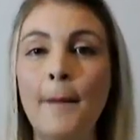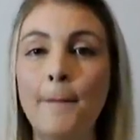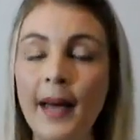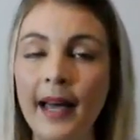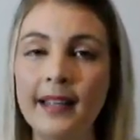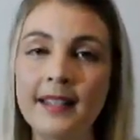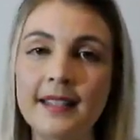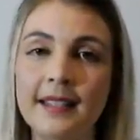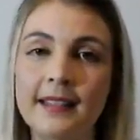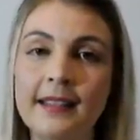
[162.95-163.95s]
but,
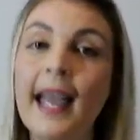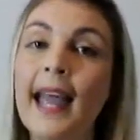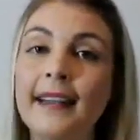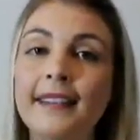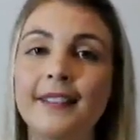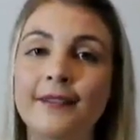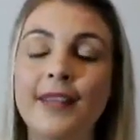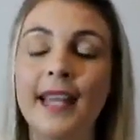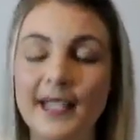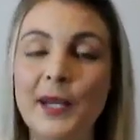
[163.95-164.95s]
and
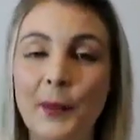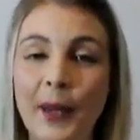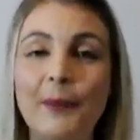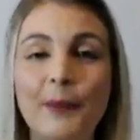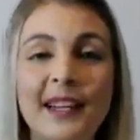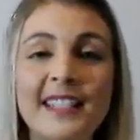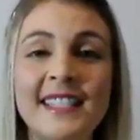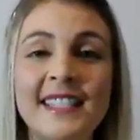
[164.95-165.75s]
it's a big but,